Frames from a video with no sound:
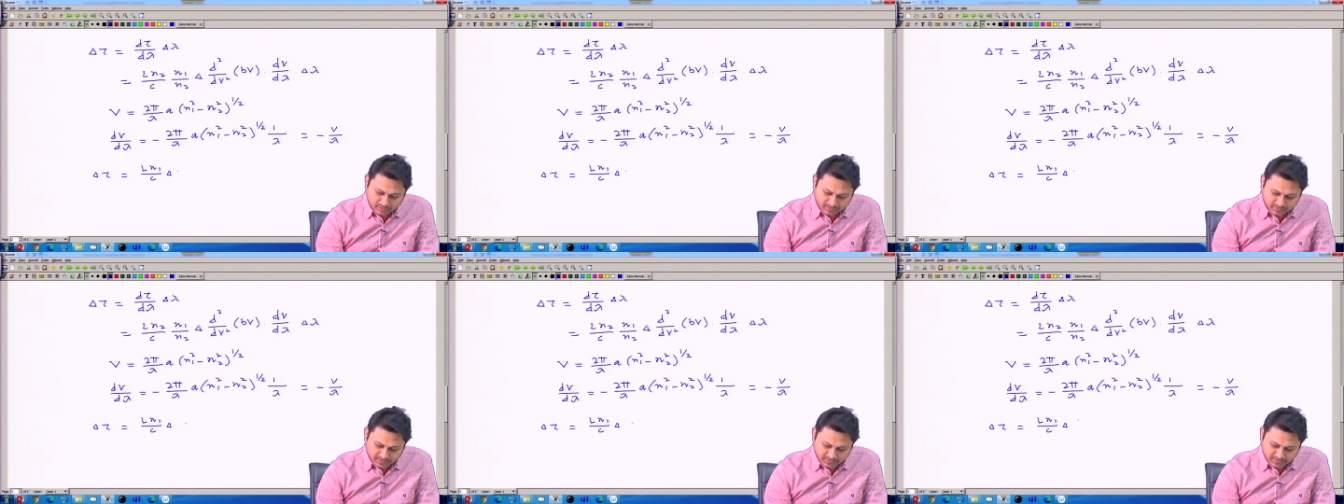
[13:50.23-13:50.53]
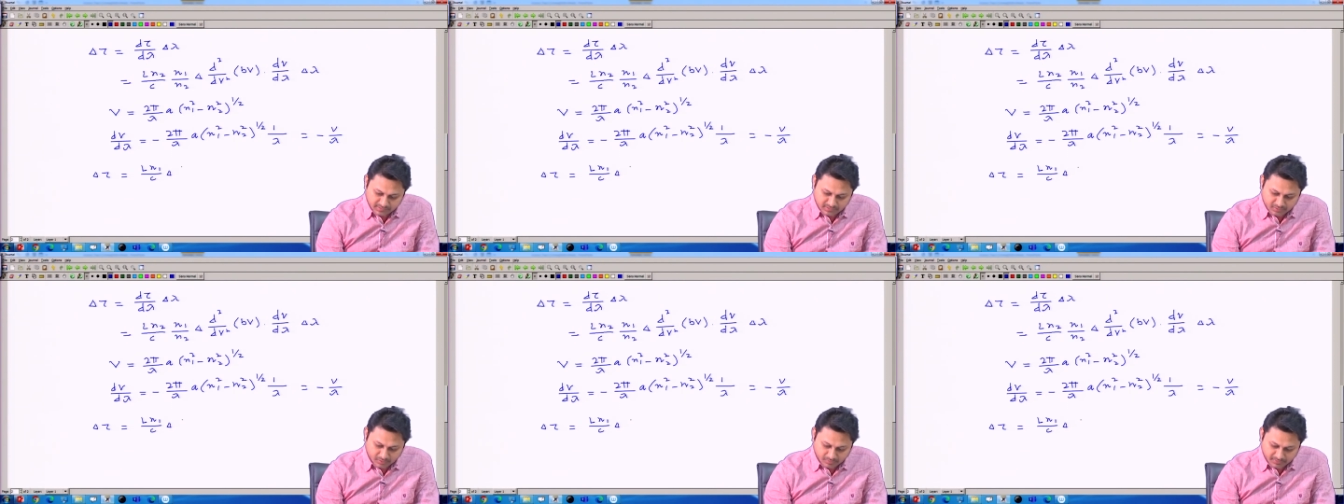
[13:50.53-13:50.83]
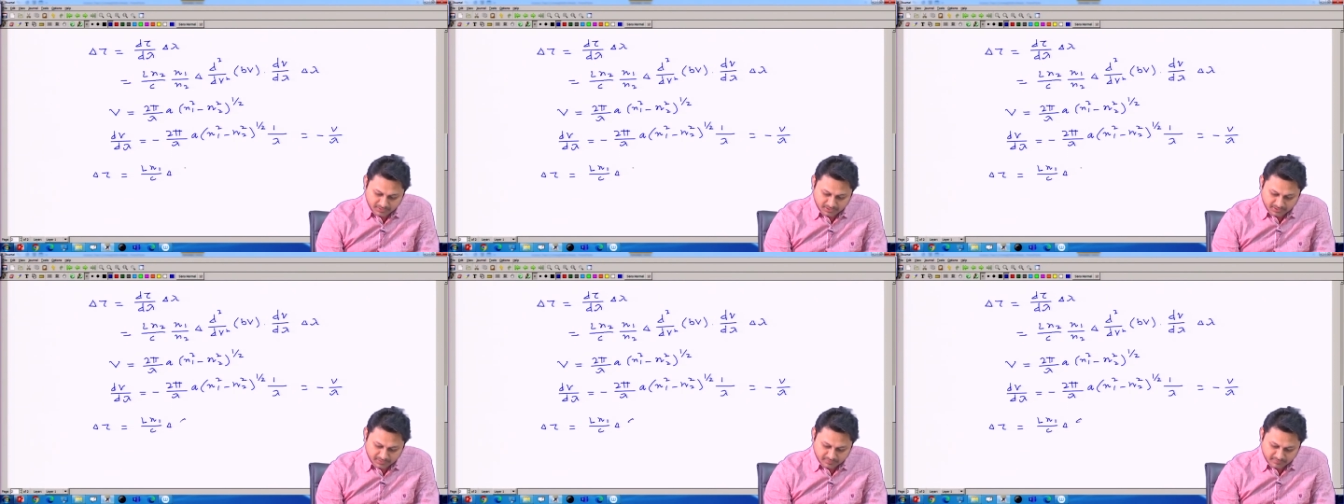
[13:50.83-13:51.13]
this
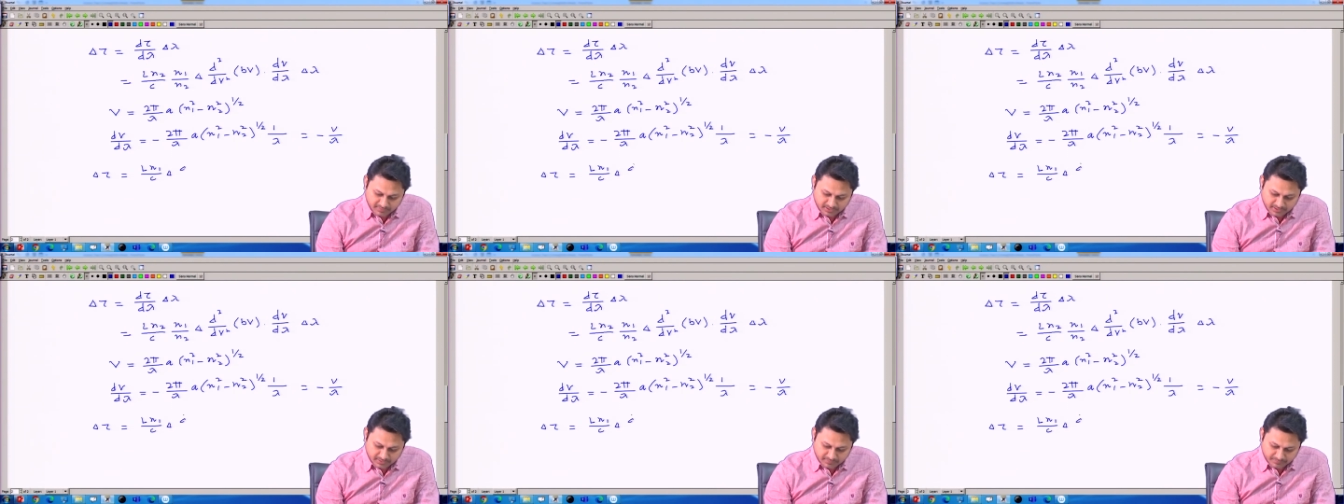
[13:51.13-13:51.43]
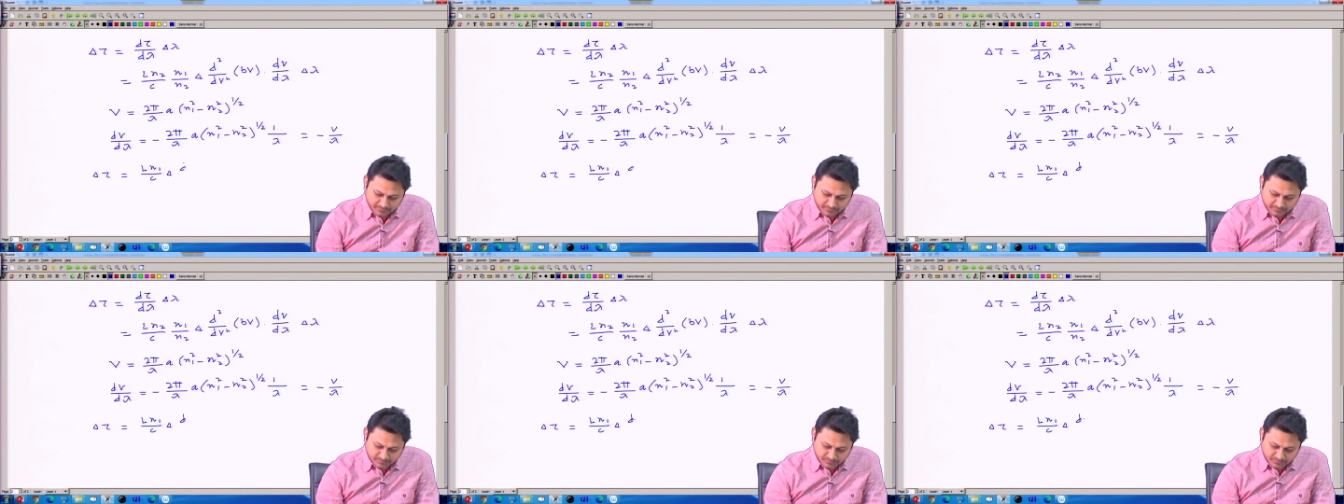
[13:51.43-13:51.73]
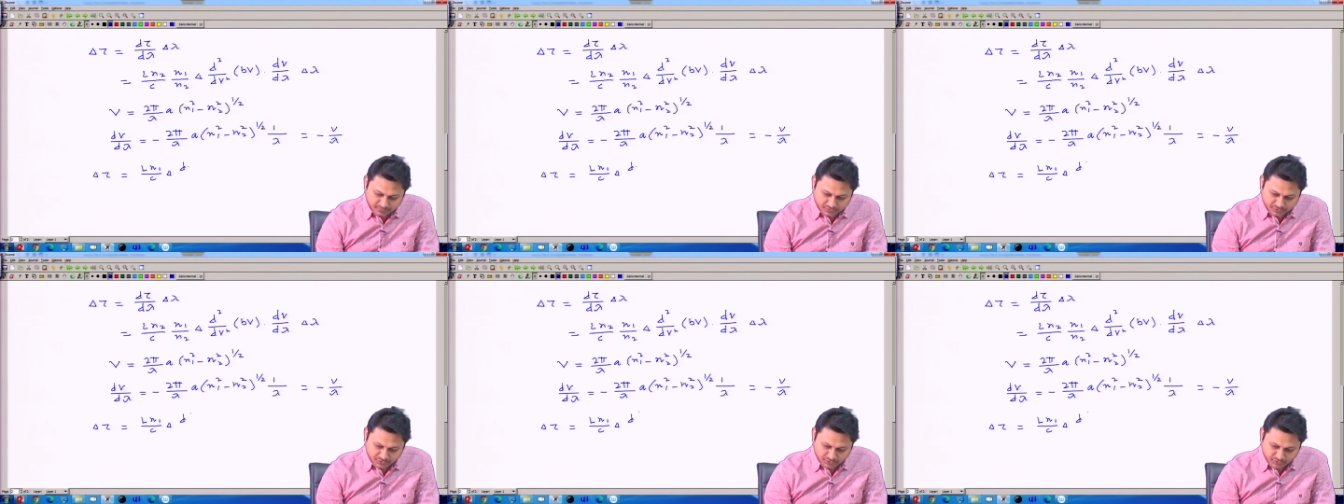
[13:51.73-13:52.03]
double derivative
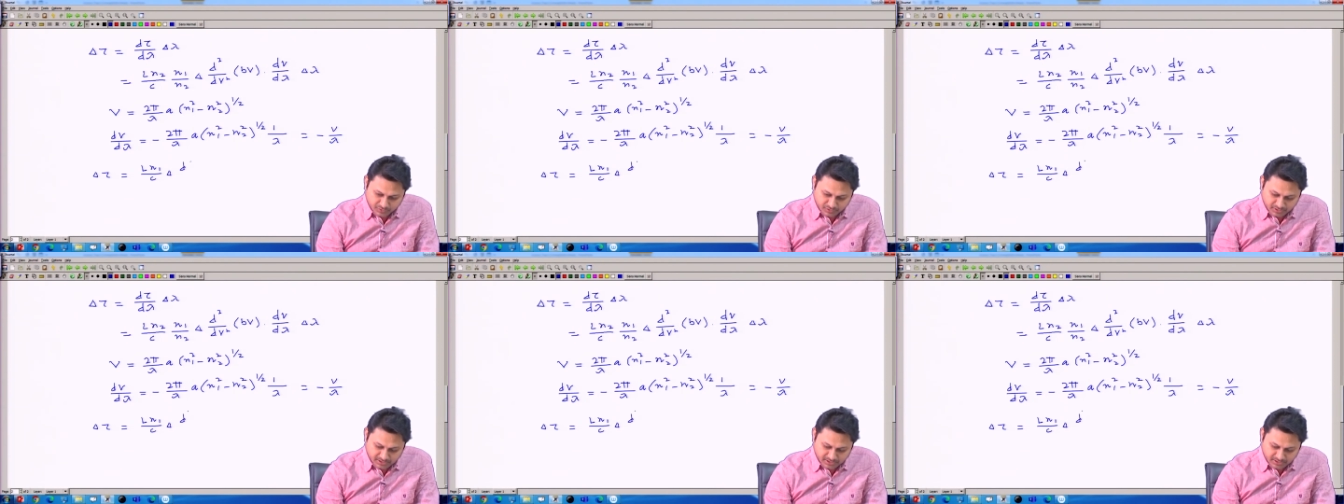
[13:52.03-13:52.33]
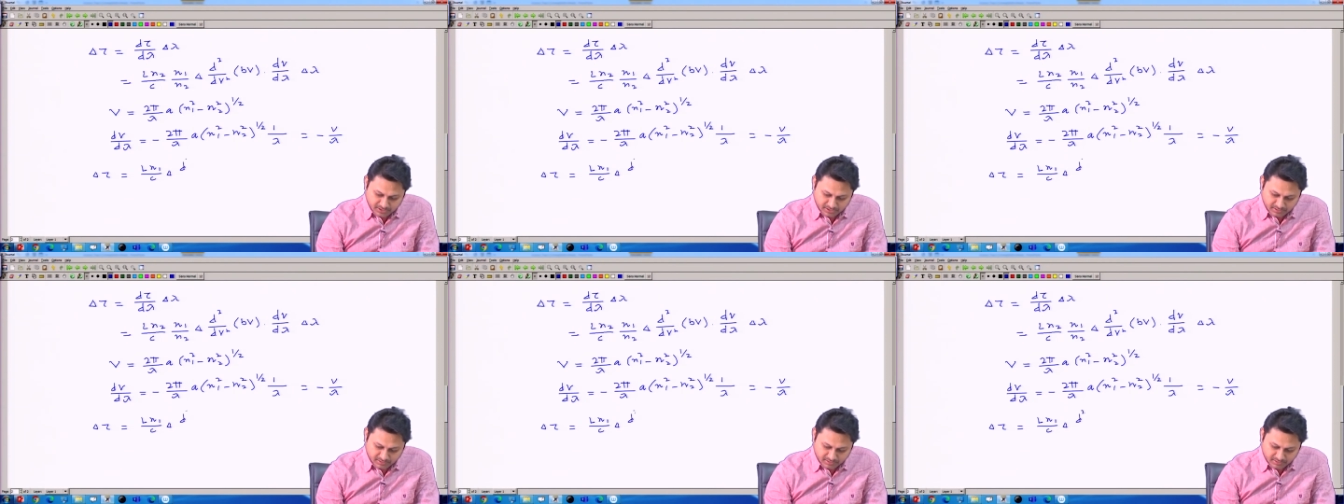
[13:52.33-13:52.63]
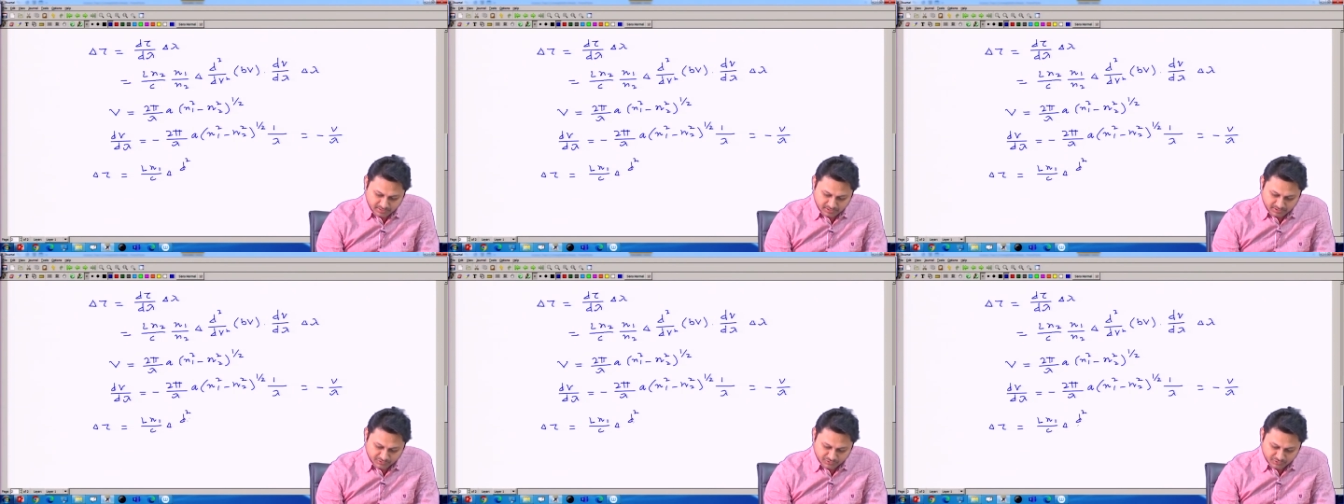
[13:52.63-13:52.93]
should there
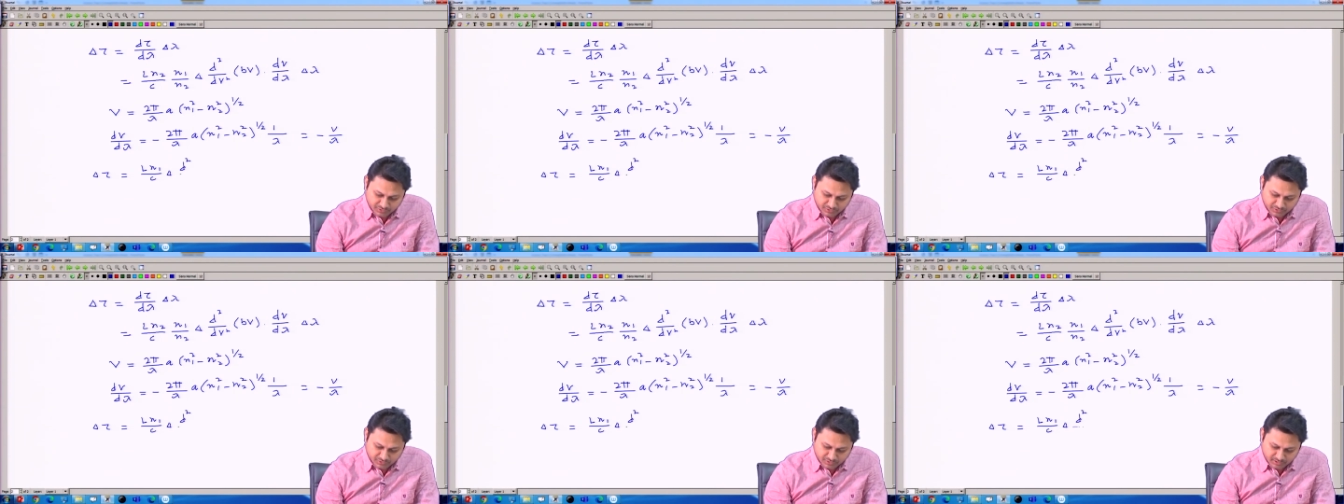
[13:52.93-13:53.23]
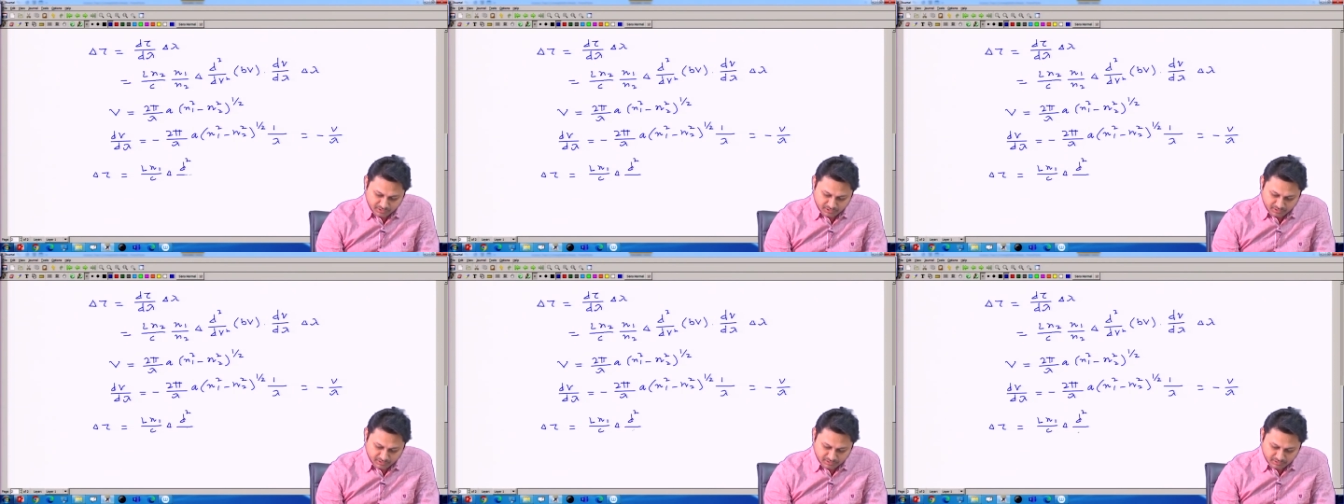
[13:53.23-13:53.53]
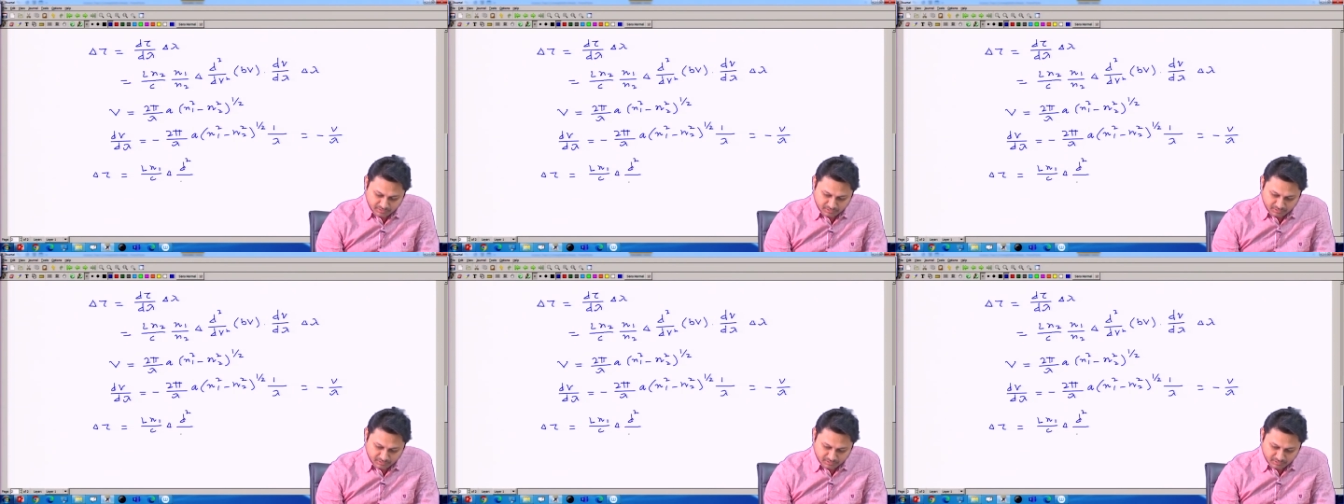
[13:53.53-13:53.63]
as usual